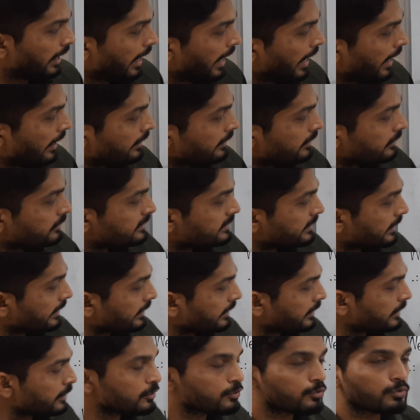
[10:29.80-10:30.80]
And the
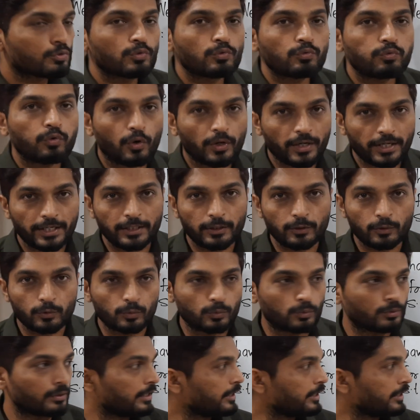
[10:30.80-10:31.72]
second is true for n2.